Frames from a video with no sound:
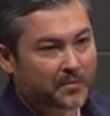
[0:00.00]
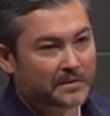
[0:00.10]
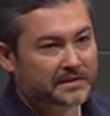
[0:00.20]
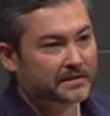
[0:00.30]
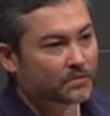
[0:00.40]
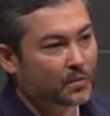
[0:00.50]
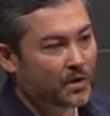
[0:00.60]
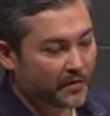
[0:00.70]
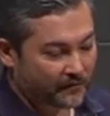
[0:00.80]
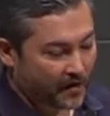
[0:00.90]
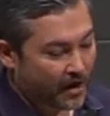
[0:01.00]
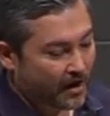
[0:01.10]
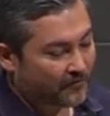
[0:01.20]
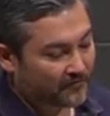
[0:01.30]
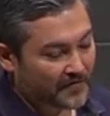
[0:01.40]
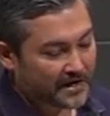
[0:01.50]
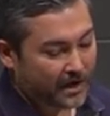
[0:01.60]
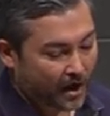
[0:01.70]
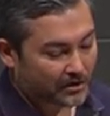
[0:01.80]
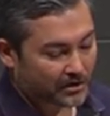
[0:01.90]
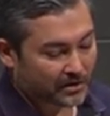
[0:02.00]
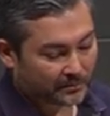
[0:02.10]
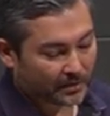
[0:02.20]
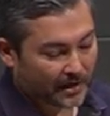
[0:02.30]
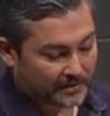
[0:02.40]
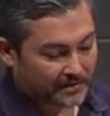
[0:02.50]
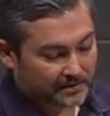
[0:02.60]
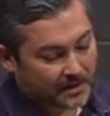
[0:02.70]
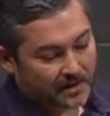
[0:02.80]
We tend to work with very large enterprises.